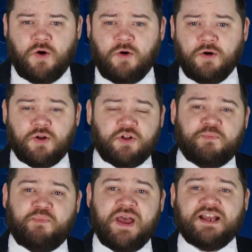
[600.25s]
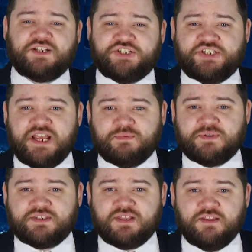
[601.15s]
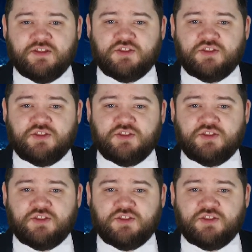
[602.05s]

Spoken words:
Or an old bag of chips that you